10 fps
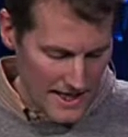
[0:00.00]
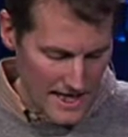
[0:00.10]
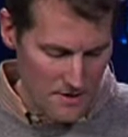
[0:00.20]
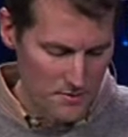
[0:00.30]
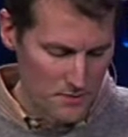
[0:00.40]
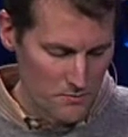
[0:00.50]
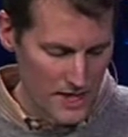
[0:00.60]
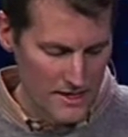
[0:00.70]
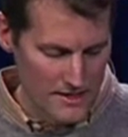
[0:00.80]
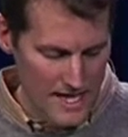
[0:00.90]
Abram
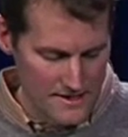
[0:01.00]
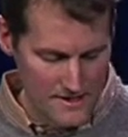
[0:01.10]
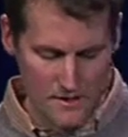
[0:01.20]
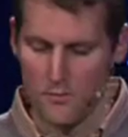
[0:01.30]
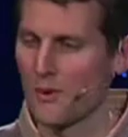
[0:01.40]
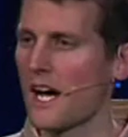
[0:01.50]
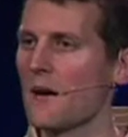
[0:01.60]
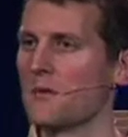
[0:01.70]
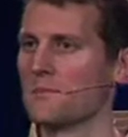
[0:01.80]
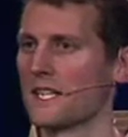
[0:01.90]
recognizes a
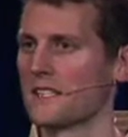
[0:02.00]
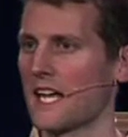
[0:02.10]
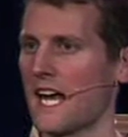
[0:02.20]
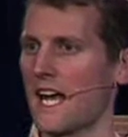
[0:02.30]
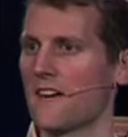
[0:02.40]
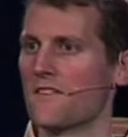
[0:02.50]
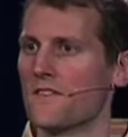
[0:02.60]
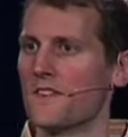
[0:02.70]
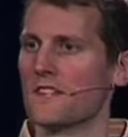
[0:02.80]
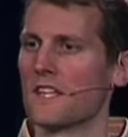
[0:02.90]
problem that they have.
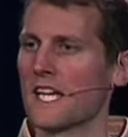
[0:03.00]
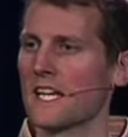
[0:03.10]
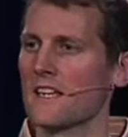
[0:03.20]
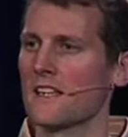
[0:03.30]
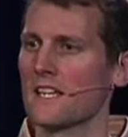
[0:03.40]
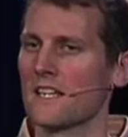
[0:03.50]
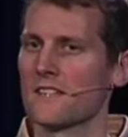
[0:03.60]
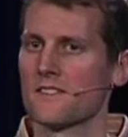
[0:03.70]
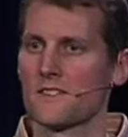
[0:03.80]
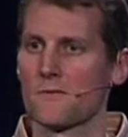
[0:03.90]
The land
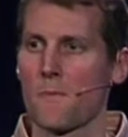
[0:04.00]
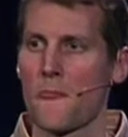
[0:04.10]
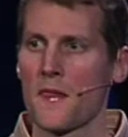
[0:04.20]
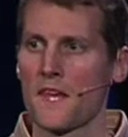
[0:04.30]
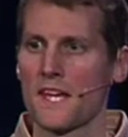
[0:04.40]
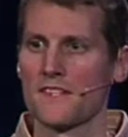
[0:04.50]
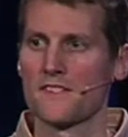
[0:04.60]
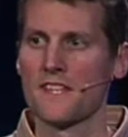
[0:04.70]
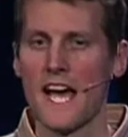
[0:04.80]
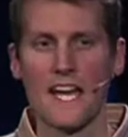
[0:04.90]
is
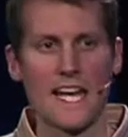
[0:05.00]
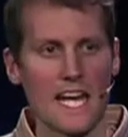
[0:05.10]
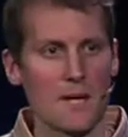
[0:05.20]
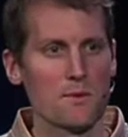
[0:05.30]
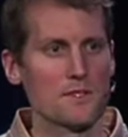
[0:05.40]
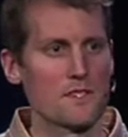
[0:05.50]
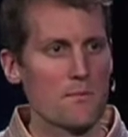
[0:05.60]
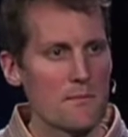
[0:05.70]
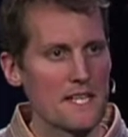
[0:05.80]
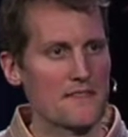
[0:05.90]
not able to
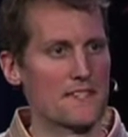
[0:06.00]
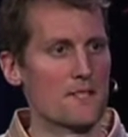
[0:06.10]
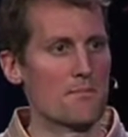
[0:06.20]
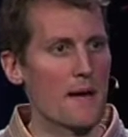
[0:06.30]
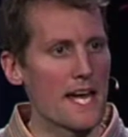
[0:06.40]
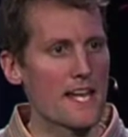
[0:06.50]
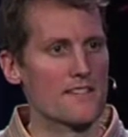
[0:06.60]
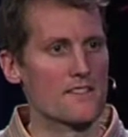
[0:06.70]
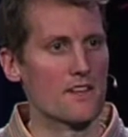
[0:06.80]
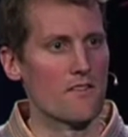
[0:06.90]
meet the
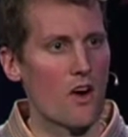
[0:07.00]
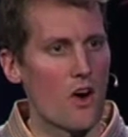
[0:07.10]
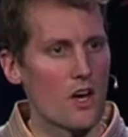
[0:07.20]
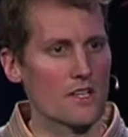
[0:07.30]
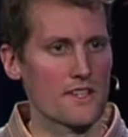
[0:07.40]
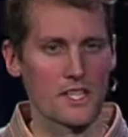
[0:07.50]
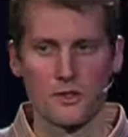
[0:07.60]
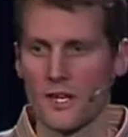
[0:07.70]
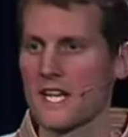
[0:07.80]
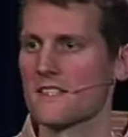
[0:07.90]
demands of all the
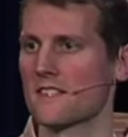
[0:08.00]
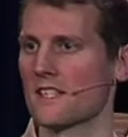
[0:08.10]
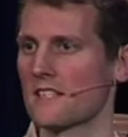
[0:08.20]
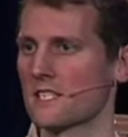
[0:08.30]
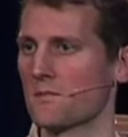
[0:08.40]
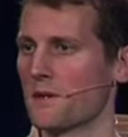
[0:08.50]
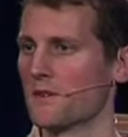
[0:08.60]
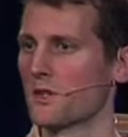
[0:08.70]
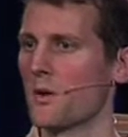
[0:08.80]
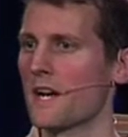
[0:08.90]
grazing that's been
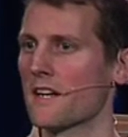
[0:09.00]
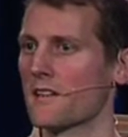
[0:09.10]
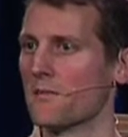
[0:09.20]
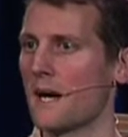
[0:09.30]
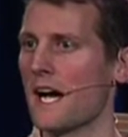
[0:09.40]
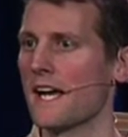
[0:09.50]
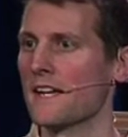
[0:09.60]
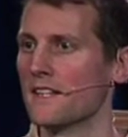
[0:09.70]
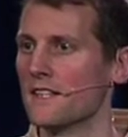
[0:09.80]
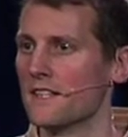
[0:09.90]
required
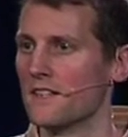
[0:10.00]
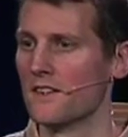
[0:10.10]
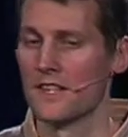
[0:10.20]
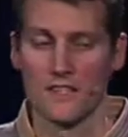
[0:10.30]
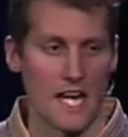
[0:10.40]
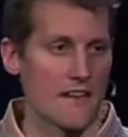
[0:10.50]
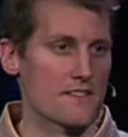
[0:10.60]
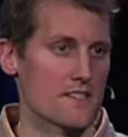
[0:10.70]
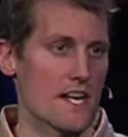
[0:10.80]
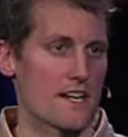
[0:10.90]
by their
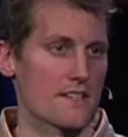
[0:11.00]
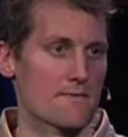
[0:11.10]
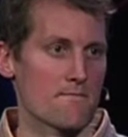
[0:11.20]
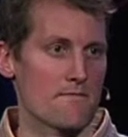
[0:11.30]
livestock.